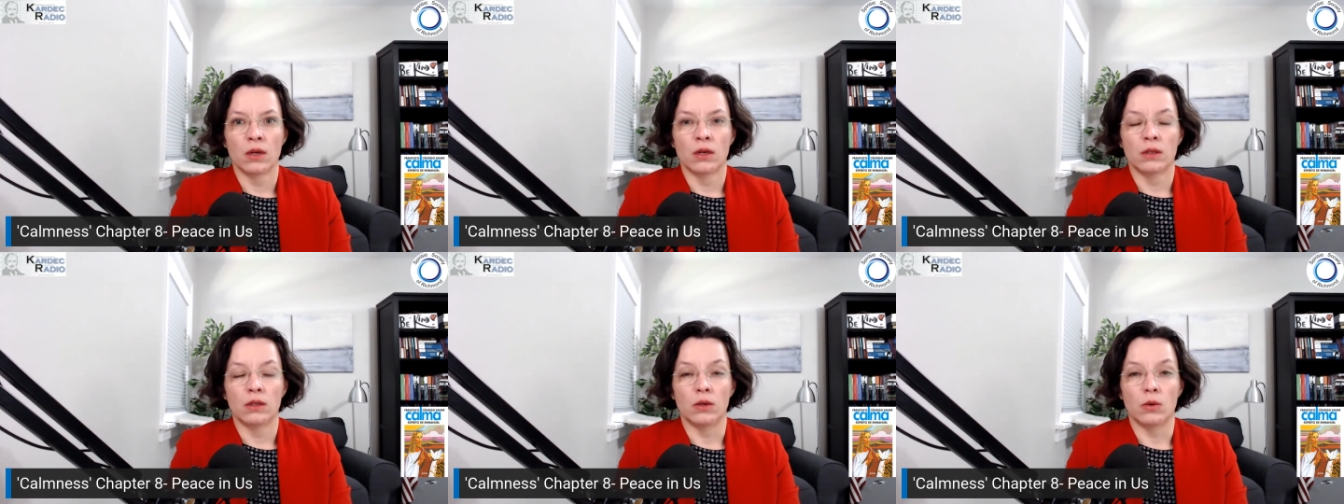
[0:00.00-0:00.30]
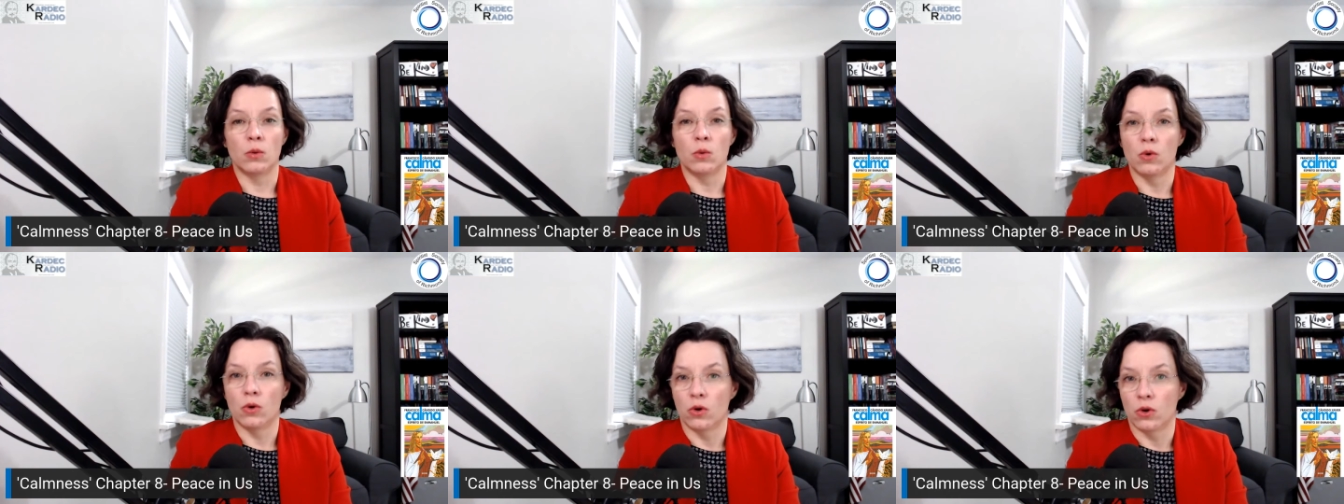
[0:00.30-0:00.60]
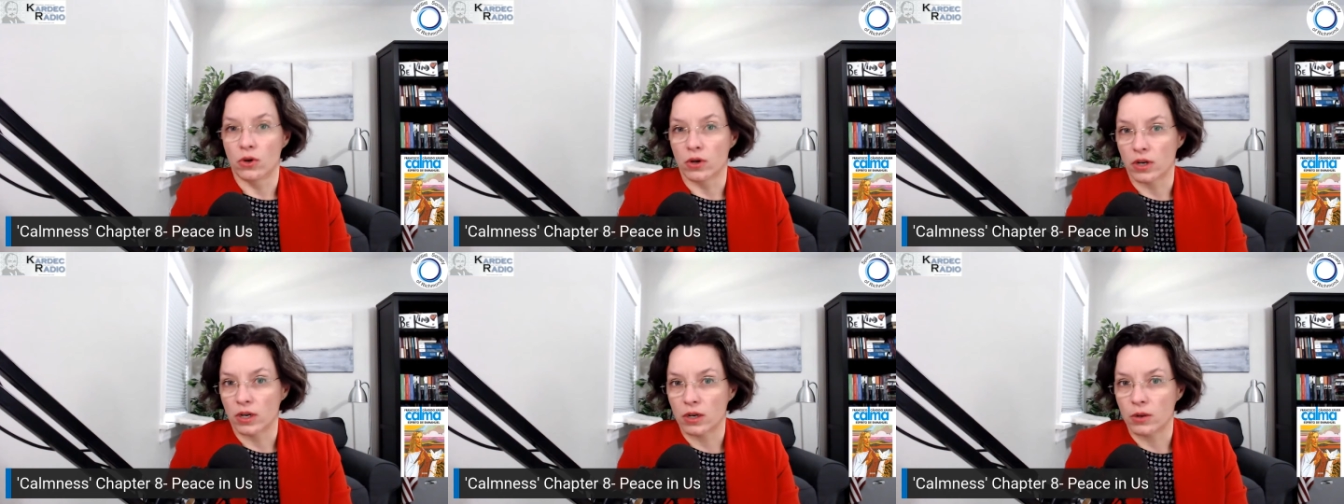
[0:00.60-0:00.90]
the
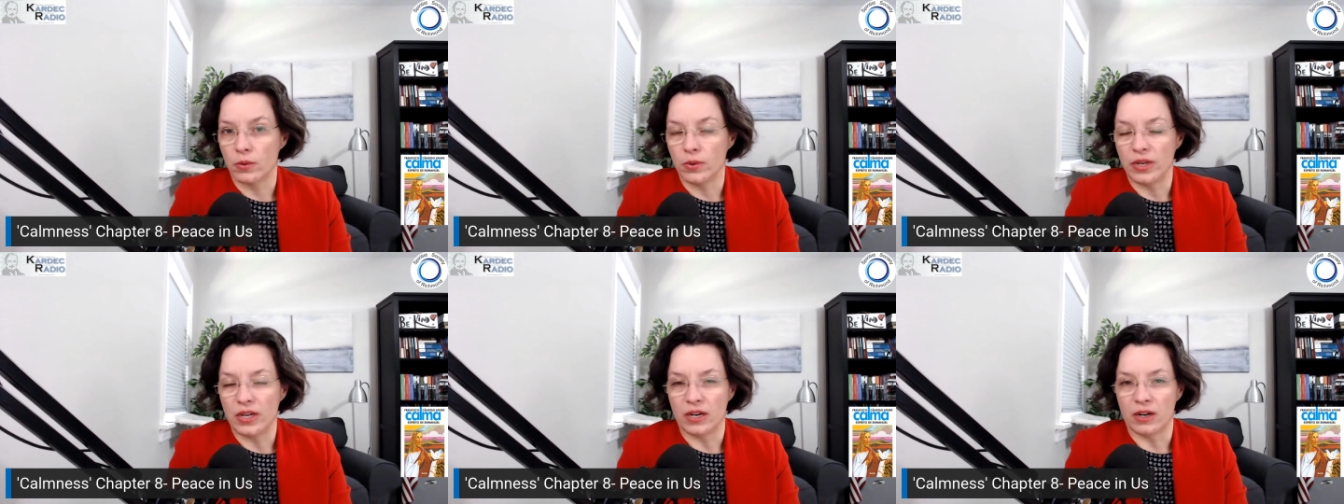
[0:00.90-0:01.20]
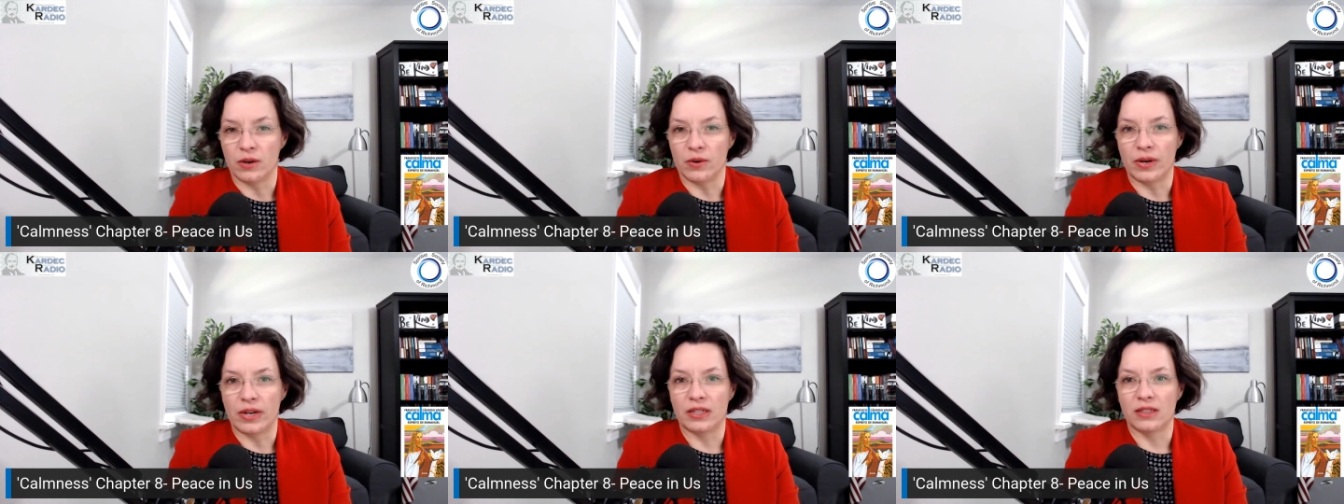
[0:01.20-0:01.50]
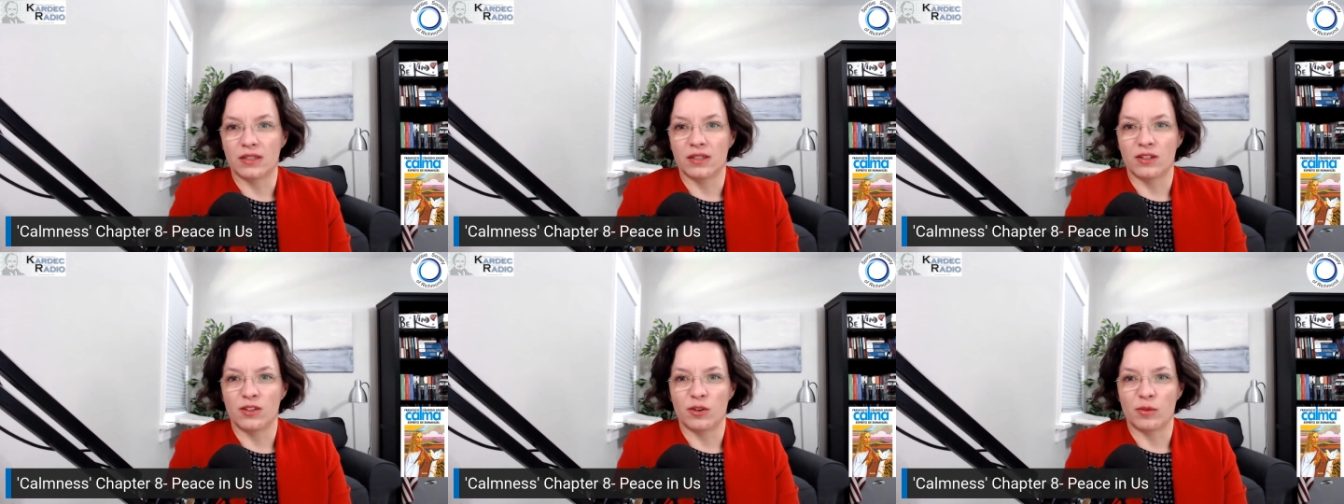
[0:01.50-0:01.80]
work we are
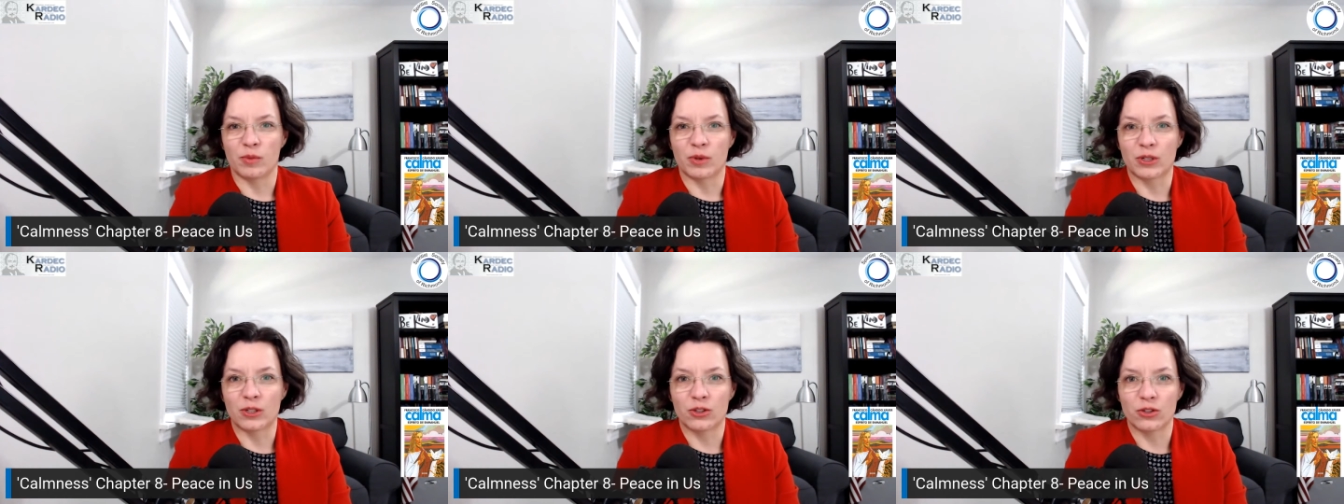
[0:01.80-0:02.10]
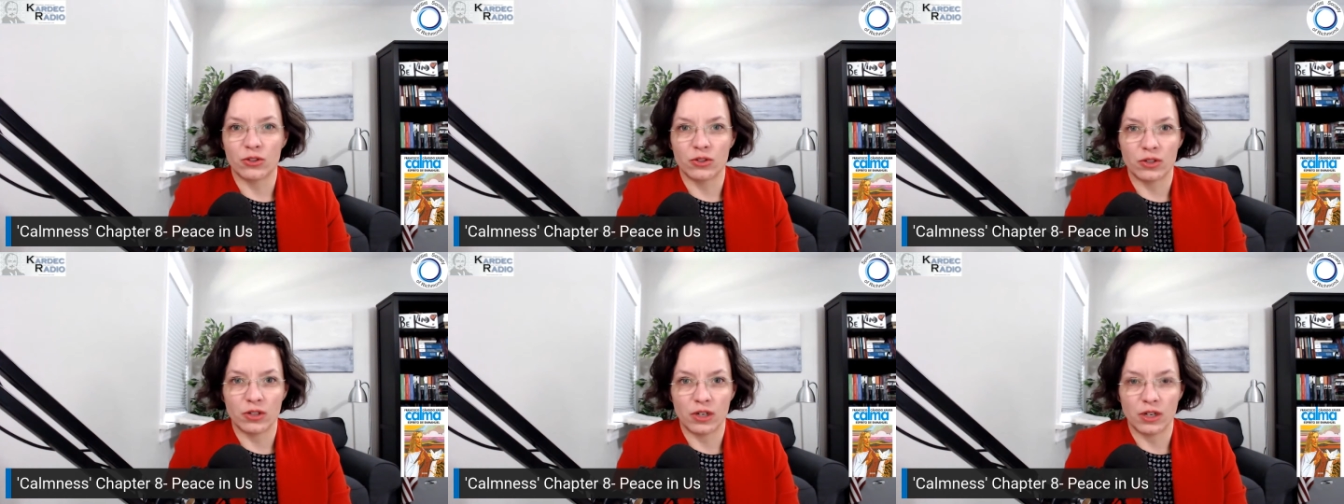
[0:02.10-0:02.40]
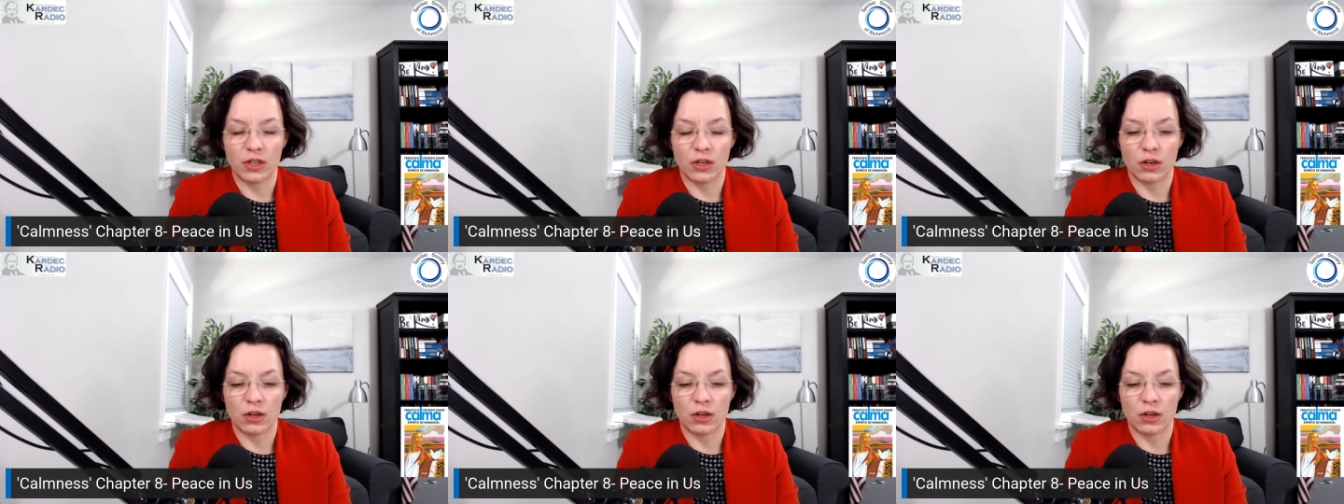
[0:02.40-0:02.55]
granted the opportunity